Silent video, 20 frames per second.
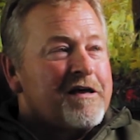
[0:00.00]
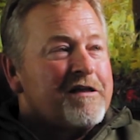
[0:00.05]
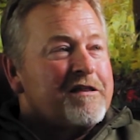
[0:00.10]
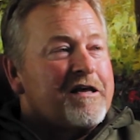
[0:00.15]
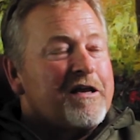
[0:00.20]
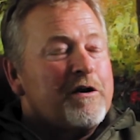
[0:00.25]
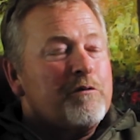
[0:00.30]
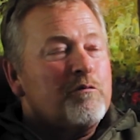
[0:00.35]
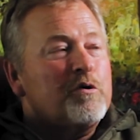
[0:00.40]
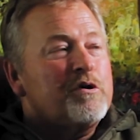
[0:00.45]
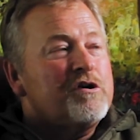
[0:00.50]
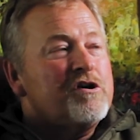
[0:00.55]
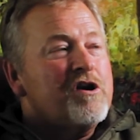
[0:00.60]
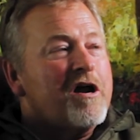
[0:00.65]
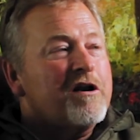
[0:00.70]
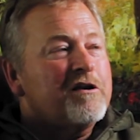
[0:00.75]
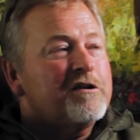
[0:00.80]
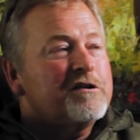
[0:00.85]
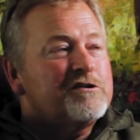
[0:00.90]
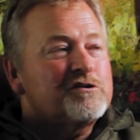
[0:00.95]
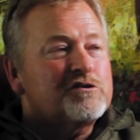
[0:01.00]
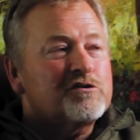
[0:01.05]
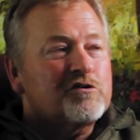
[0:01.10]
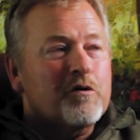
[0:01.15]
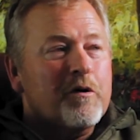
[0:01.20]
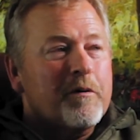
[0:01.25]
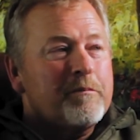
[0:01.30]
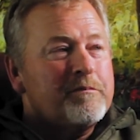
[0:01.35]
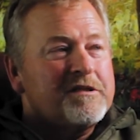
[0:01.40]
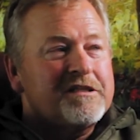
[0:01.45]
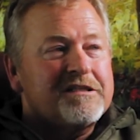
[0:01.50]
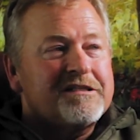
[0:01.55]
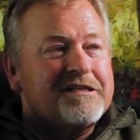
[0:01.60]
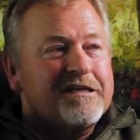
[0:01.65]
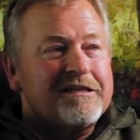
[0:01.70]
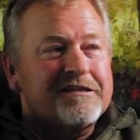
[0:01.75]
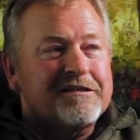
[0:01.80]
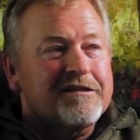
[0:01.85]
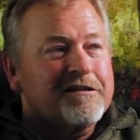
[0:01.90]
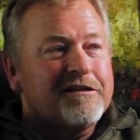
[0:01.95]
that it would not only scrub the
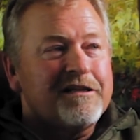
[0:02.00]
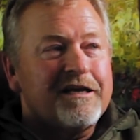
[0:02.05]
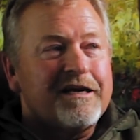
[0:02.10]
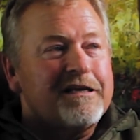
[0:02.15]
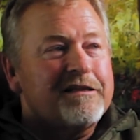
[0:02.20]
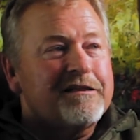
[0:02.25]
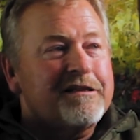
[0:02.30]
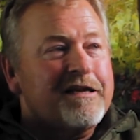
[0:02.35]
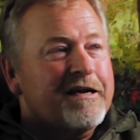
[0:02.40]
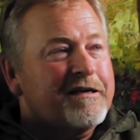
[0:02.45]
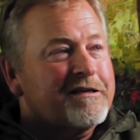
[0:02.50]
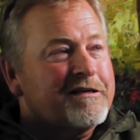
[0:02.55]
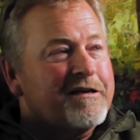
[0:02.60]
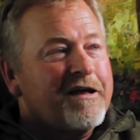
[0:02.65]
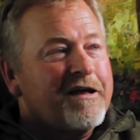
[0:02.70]
teeth clean like